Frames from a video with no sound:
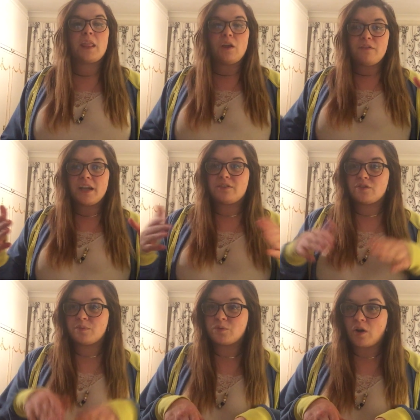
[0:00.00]
Don't forget to
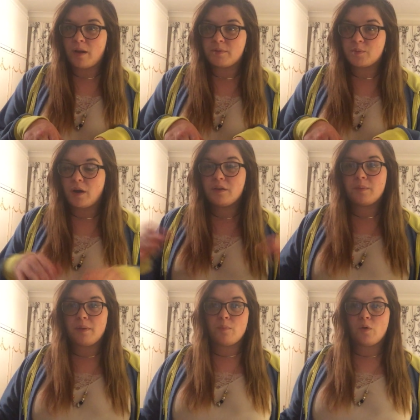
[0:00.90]
subscribe as well.
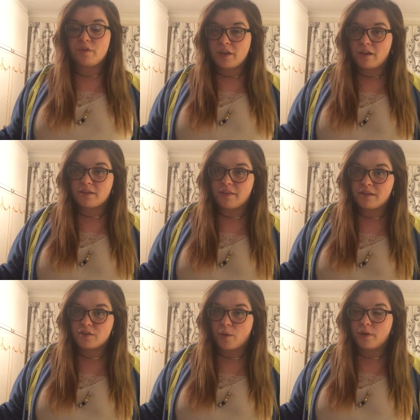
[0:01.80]
There'll be more videos like
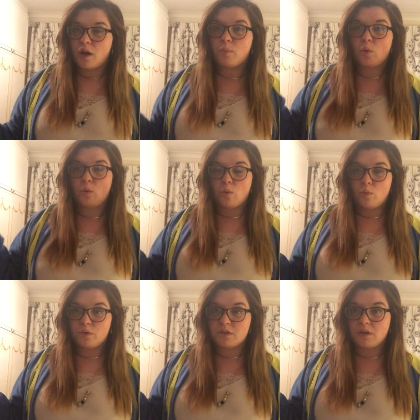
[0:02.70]
this going up
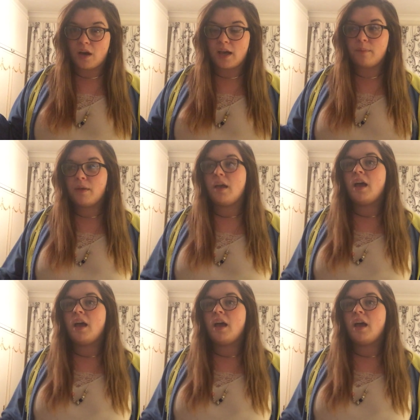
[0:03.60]
all the time.